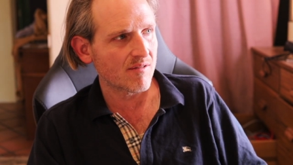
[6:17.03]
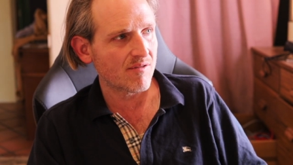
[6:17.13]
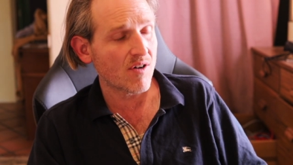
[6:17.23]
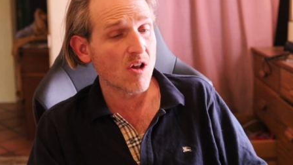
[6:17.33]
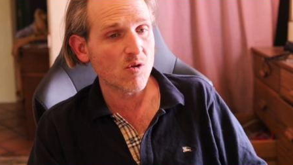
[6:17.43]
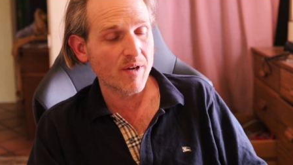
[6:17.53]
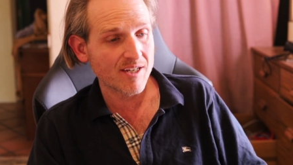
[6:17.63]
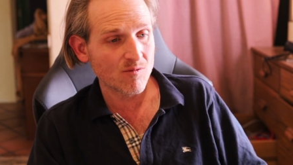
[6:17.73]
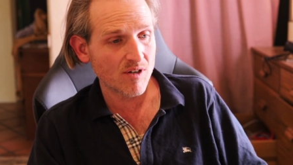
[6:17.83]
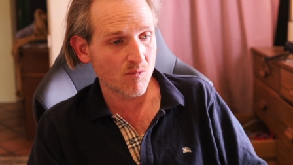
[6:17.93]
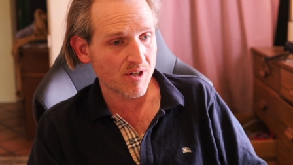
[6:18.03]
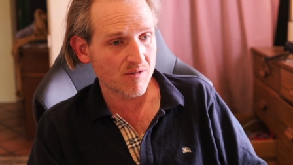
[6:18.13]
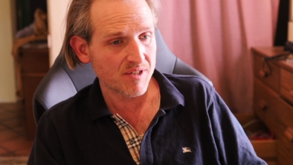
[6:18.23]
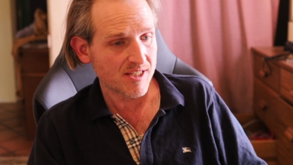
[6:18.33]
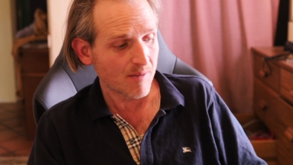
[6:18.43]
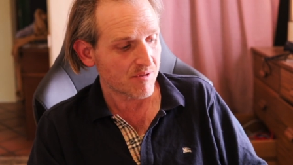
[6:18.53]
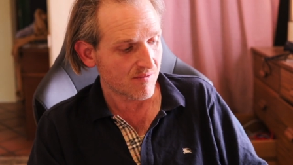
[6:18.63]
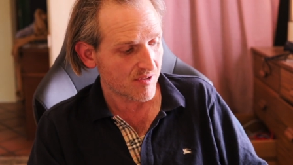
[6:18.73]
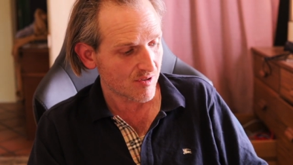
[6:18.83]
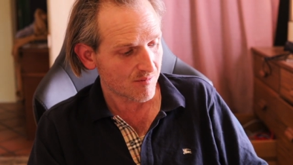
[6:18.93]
following and what we are receptive to.